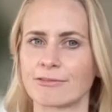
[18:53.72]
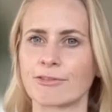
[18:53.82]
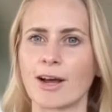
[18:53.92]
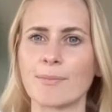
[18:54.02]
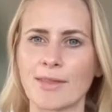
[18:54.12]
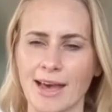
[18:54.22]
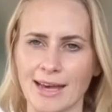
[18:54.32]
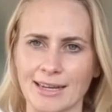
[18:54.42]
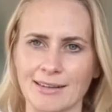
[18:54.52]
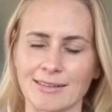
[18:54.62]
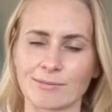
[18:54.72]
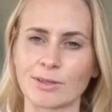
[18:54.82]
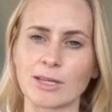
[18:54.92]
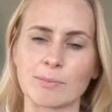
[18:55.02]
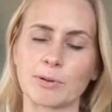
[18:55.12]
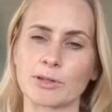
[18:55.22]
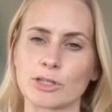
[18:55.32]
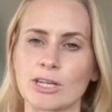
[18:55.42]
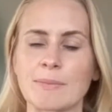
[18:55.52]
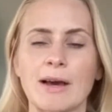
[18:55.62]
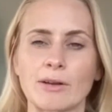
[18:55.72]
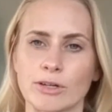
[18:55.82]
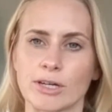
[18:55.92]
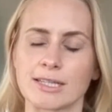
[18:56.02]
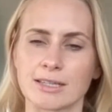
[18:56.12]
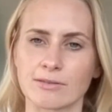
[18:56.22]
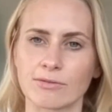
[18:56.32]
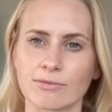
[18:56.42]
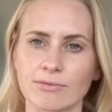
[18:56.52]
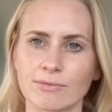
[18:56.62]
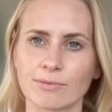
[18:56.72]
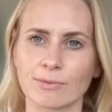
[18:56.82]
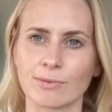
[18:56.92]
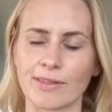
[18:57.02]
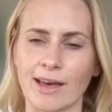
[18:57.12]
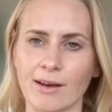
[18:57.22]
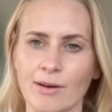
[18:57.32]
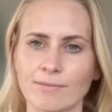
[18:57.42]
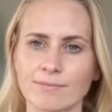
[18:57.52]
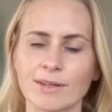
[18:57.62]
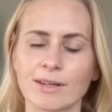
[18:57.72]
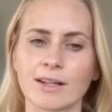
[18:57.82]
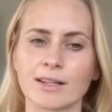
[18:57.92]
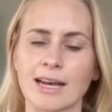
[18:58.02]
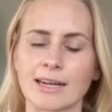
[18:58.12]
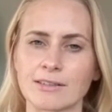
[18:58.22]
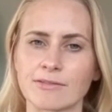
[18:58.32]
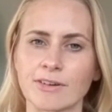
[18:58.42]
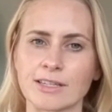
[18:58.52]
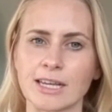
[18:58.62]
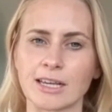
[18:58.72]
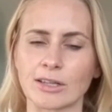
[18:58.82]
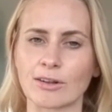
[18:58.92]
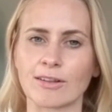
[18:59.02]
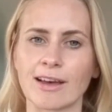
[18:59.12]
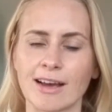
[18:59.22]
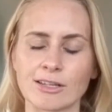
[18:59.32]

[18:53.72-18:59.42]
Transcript: from that and really pushing the boundaries of what that collective funding can look like.